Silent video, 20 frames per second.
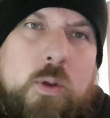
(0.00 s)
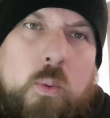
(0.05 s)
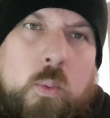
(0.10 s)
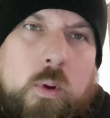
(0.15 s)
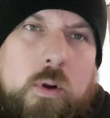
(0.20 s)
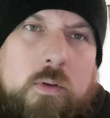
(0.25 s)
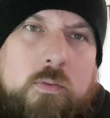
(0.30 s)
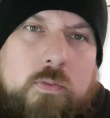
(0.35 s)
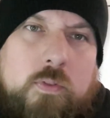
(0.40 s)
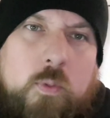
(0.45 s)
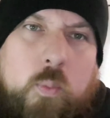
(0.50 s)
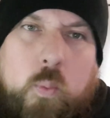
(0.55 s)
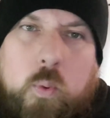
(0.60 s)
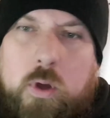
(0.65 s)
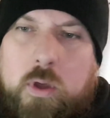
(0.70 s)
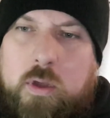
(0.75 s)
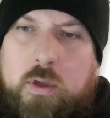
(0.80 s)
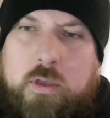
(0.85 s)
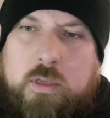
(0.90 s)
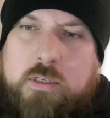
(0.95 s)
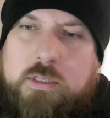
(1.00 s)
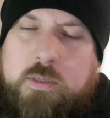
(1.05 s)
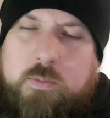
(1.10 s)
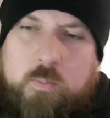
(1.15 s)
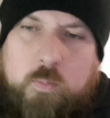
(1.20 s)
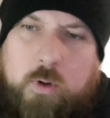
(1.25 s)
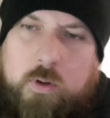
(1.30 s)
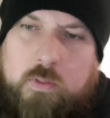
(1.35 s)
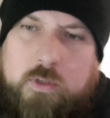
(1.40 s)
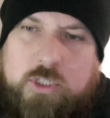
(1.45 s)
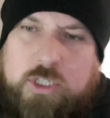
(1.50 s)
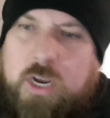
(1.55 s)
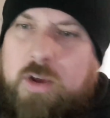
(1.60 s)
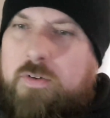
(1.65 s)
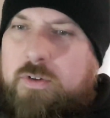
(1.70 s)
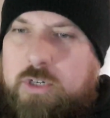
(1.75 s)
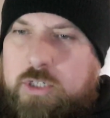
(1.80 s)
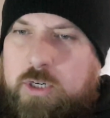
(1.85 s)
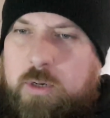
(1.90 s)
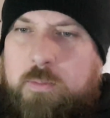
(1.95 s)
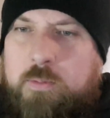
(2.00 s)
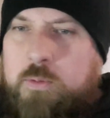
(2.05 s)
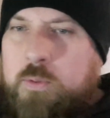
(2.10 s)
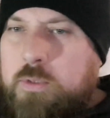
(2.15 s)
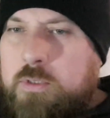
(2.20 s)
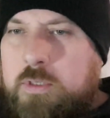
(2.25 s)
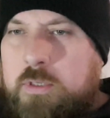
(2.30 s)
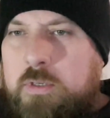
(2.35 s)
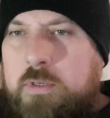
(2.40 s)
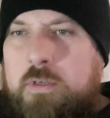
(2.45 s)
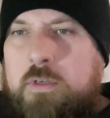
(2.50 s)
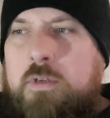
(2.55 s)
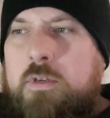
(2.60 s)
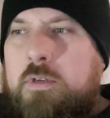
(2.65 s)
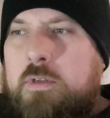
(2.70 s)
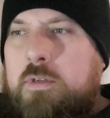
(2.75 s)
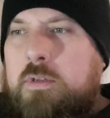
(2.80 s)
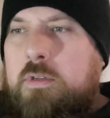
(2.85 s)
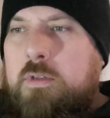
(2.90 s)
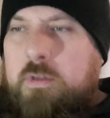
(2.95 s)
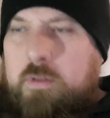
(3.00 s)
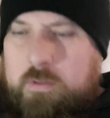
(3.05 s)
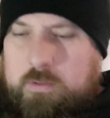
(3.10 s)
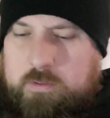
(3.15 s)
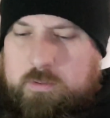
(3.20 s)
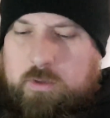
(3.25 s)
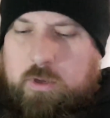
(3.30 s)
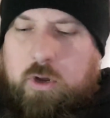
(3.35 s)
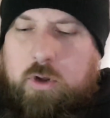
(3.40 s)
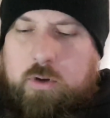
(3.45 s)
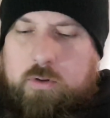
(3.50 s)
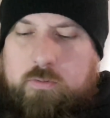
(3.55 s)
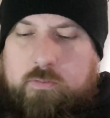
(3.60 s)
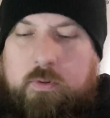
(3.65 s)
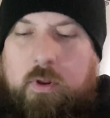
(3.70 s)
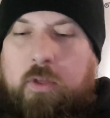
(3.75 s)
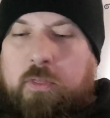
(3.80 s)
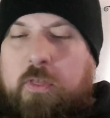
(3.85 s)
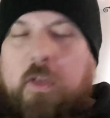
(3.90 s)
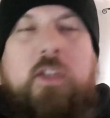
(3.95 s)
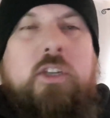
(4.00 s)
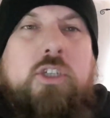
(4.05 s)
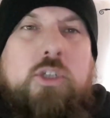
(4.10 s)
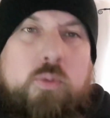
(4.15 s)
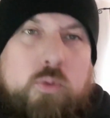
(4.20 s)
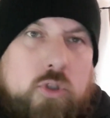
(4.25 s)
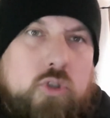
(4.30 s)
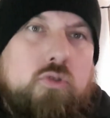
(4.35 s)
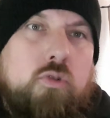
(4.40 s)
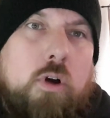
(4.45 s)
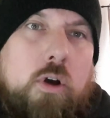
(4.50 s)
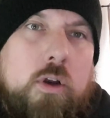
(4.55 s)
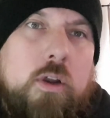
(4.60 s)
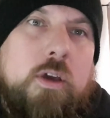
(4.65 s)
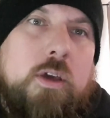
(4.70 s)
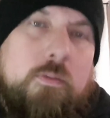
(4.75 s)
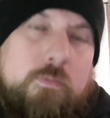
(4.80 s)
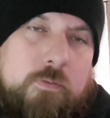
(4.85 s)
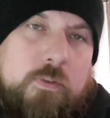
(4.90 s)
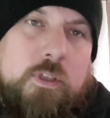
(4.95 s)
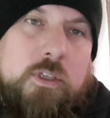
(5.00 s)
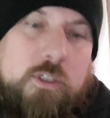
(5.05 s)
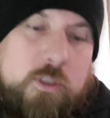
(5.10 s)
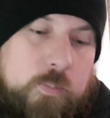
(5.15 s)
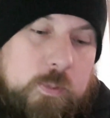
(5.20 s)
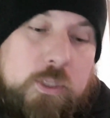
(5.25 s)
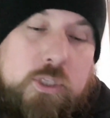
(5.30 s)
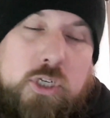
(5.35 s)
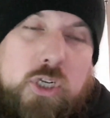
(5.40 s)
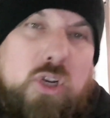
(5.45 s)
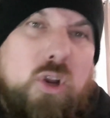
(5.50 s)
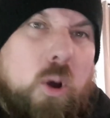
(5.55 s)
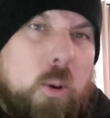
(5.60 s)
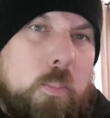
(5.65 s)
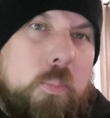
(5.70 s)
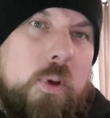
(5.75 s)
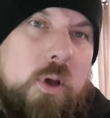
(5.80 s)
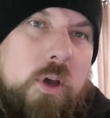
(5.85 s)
One of the workers in one of the charity shops was, I think she was trying to convince me to not